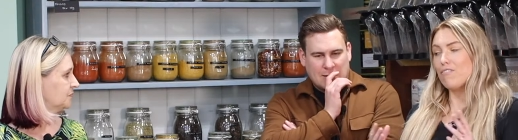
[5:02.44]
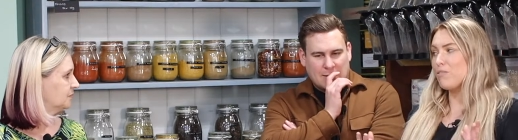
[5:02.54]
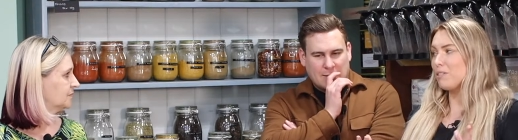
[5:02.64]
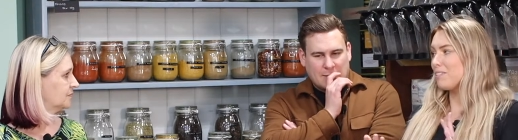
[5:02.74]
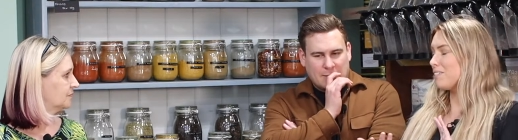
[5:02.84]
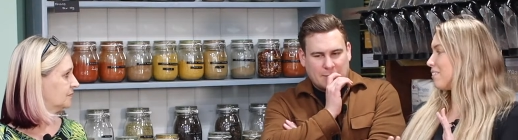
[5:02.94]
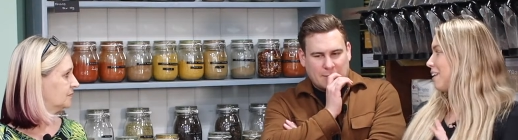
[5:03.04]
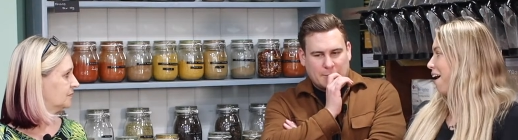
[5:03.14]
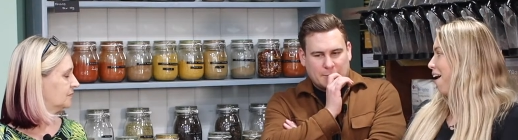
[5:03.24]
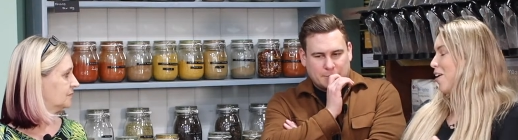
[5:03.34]
Speaker 1: everyone's
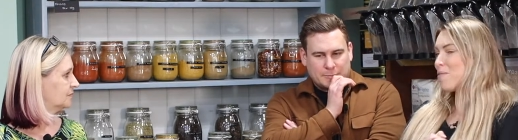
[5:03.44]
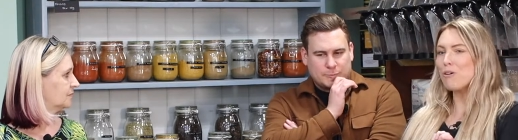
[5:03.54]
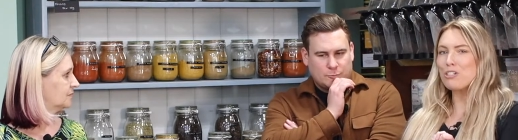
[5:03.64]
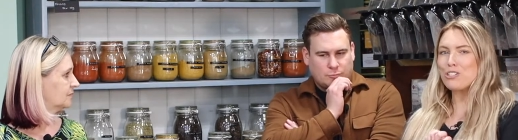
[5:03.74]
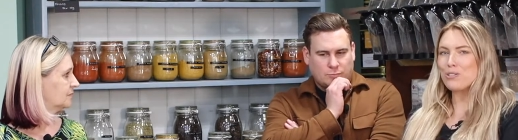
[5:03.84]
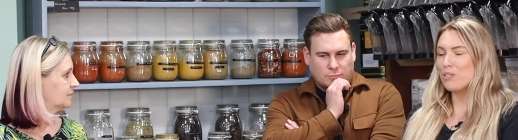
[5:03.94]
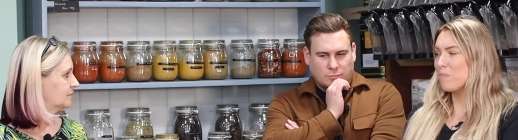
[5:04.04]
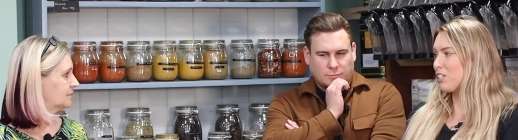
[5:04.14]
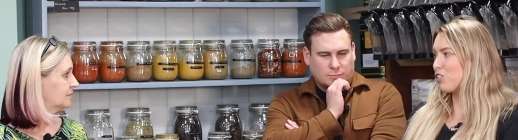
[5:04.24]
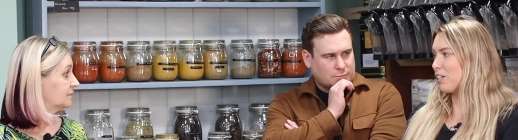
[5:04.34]
sitting at home watching
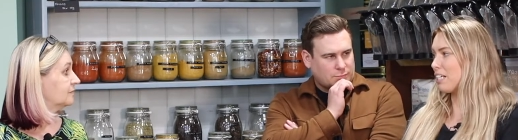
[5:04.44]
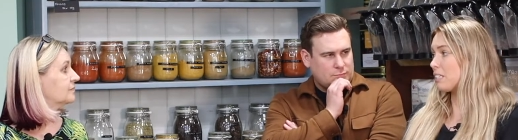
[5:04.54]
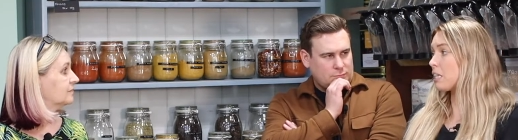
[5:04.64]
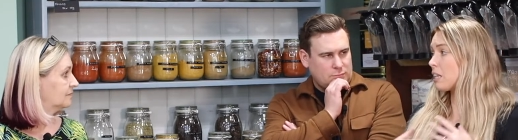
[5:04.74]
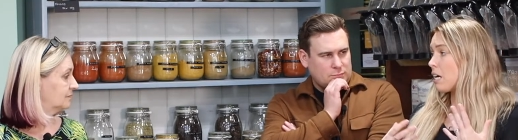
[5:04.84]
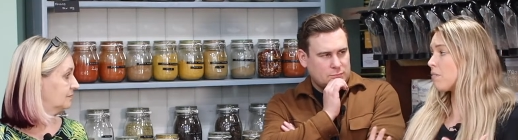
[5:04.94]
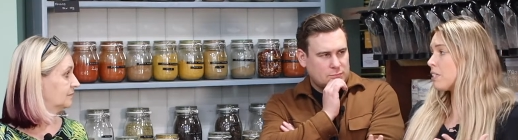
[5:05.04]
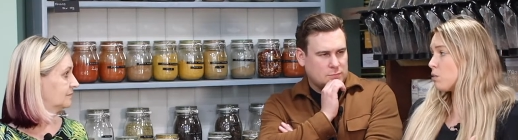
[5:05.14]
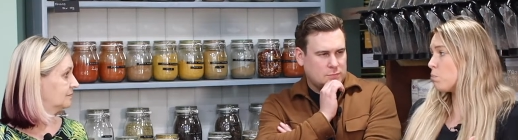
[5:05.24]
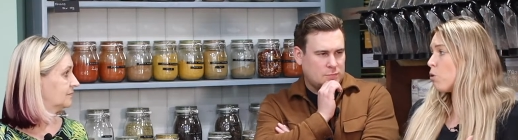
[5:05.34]
documentaries, There mm.
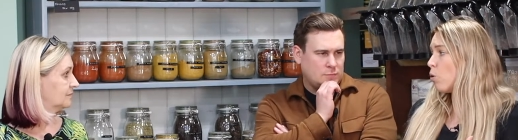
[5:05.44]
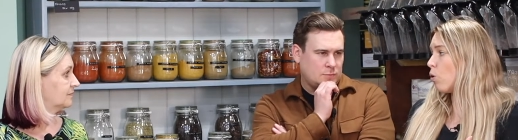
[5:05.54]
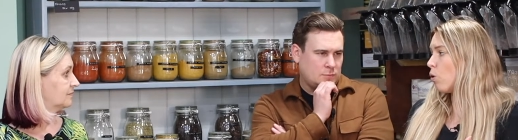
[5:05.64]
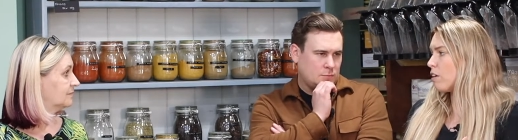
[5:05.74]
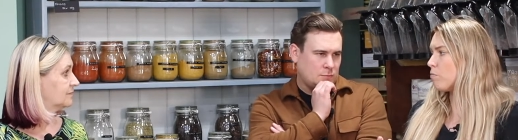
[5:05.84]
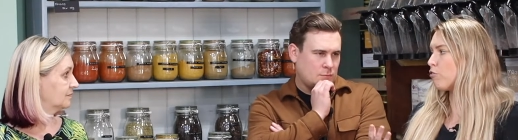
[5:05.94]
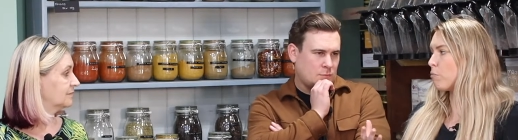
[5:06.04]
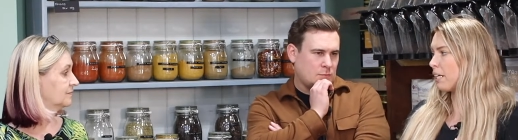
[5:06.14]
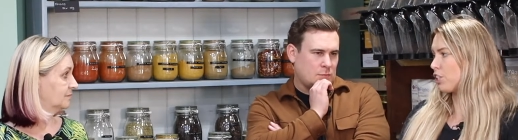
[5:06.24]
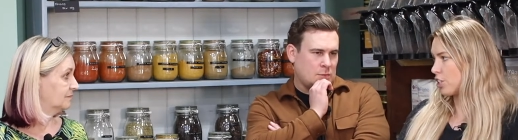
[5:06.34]
is more
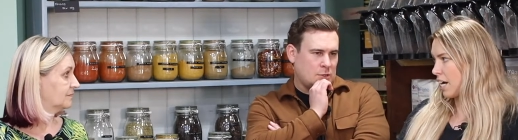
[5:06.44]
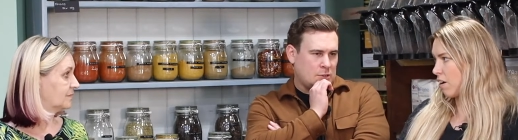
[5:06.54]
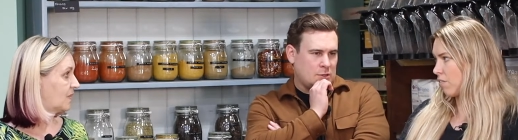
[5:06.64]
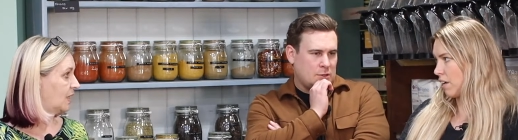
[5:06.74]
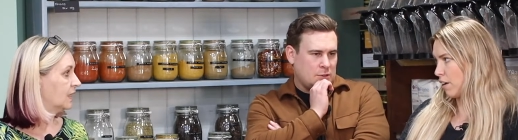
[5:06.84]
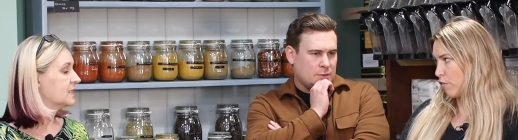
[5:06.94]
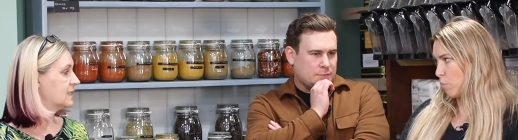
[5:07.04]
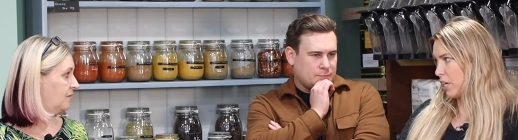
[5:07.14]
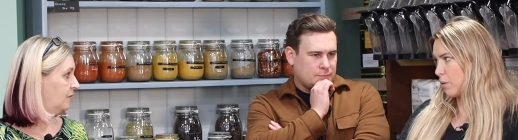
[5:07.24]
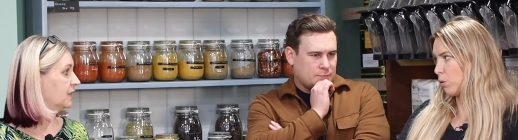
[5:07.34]
information mm. out there it's
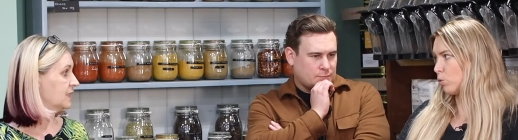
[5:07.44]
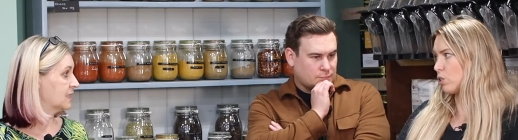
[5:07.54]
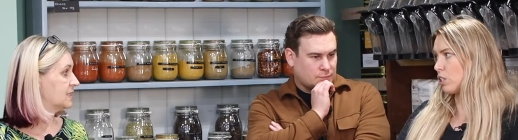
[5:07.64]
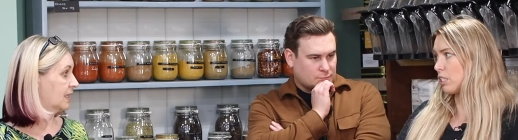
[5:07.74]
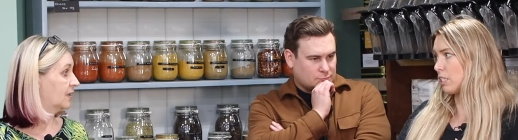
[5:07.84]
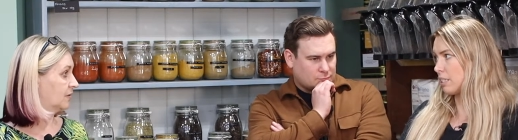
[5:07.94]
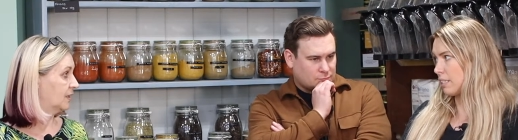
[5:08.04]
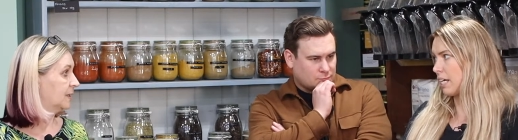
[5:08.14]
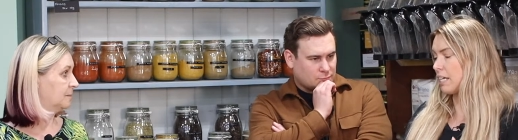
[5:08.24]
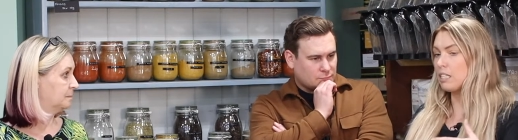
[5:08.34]
for people to see.
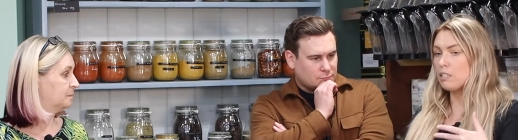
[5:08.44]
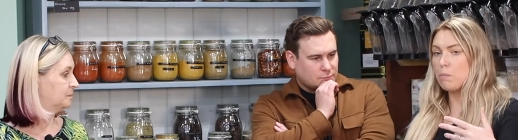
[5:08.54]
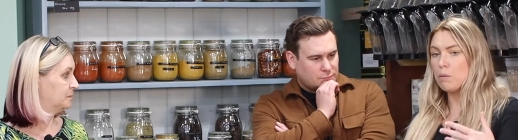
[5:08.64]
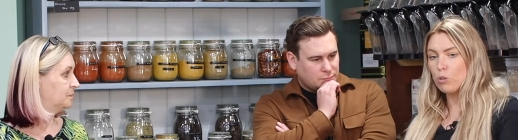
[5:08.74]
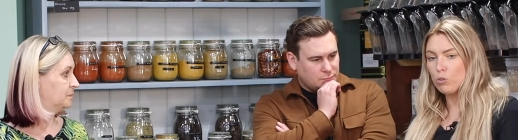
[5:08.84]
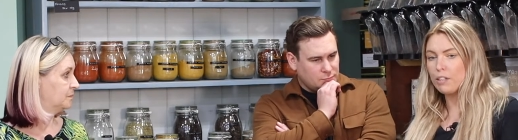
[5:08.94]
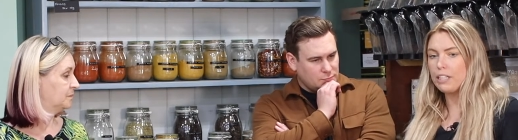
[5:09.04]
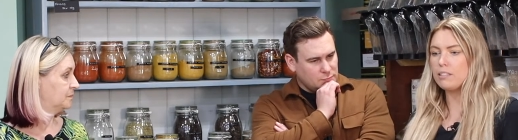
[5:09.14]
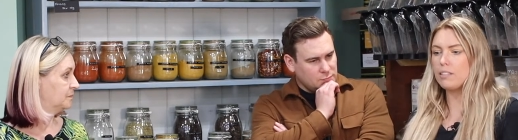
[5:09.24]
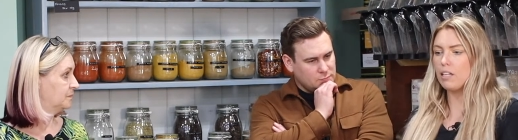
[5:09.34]
There. There's been more
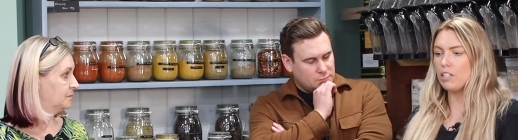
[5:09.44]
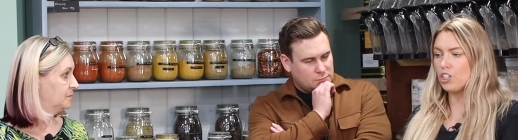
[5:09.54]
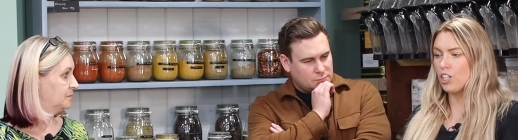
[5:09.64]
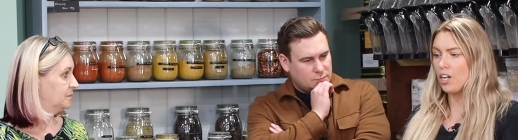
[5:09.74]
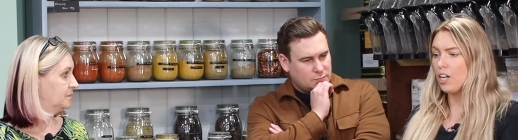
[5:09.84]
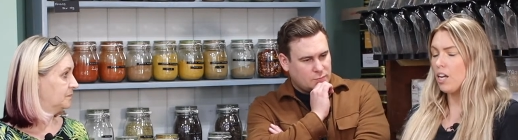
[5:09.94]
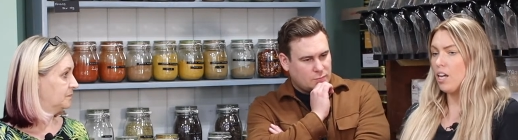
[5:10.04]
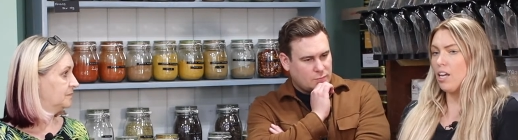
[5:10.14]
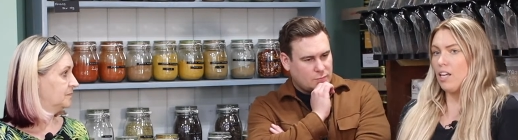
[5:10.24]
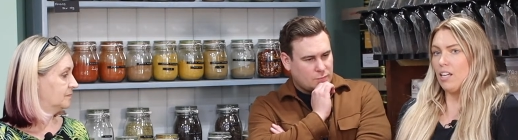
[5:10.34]
research, and
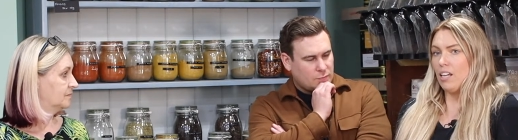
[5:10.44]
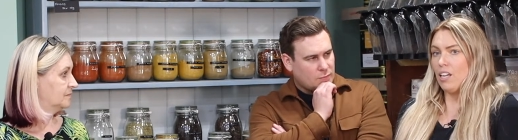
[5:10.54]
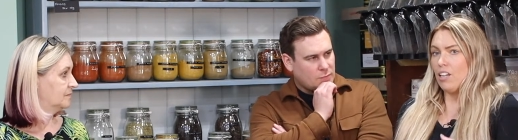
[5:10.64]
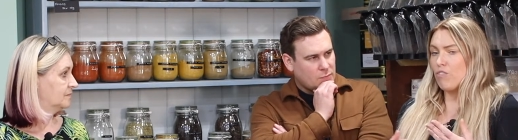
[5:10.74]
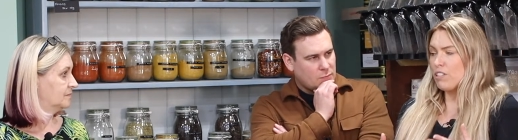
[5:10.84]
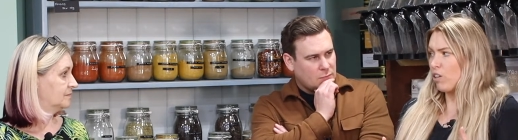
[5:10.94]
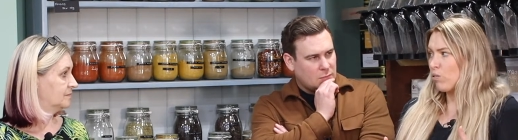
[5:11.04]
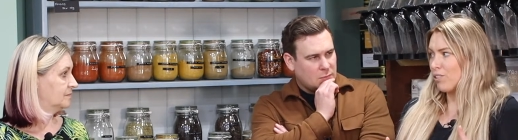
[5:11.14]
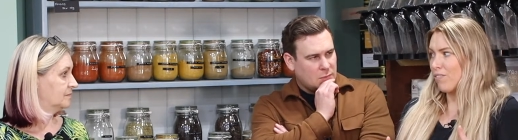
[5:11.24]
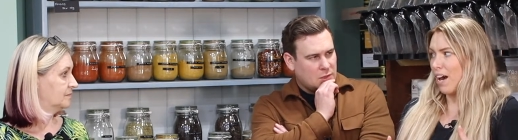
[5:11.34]
the
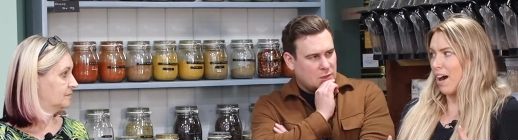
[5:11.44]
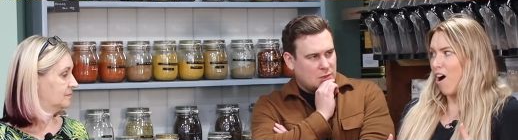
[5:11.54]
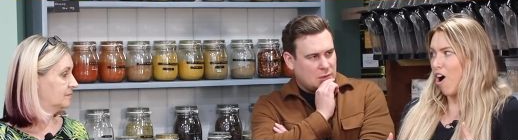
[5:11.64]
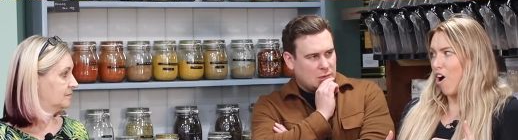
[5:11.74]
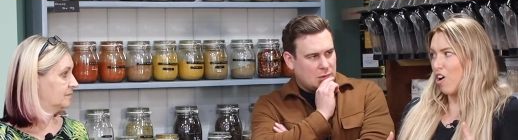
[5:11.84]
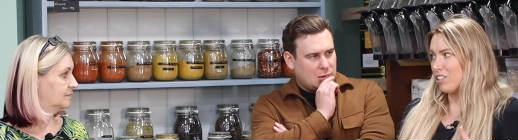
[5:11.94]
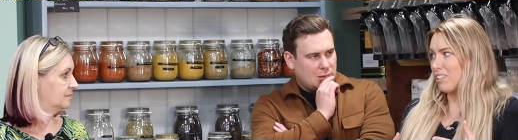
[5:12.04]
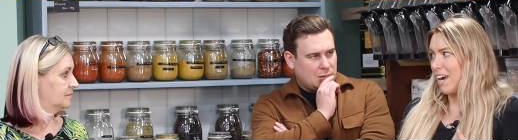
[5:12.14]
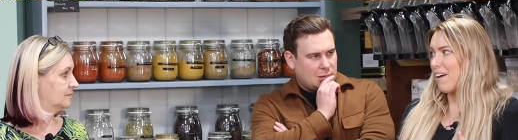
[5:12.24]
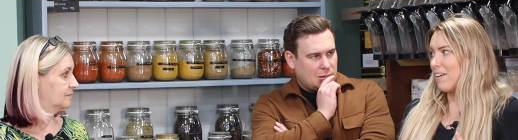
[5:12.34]
results of that are
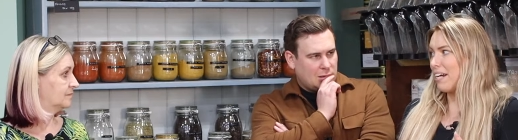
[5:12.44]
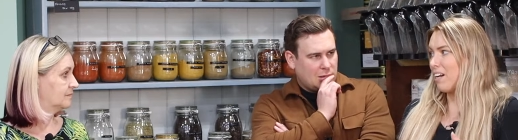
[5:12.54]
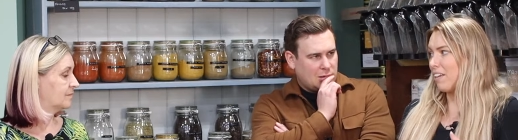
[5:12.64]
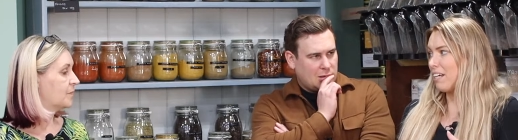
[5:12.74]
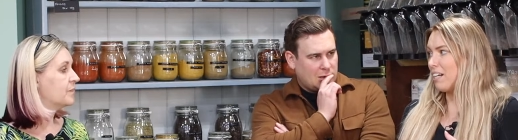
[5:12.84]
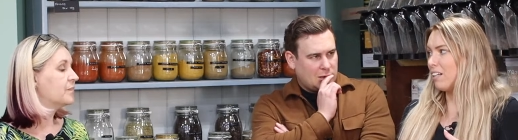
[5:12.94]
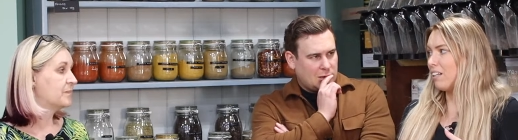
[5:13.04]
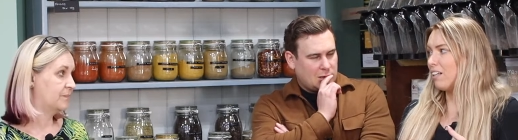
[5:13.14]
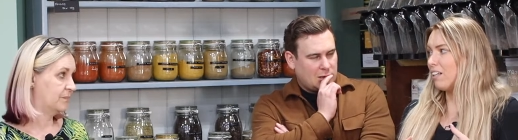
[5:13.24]
scary. And I think